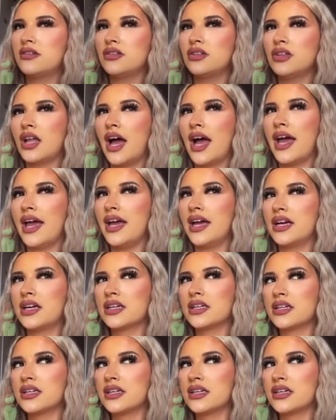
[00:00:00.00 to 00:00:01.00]
Like,
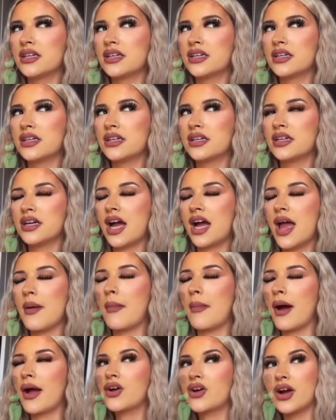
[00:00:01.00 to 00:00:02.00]
am
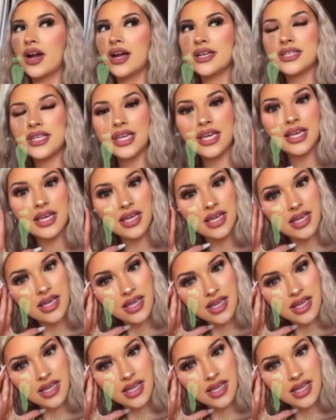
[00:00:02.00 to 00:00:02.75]
I crazy?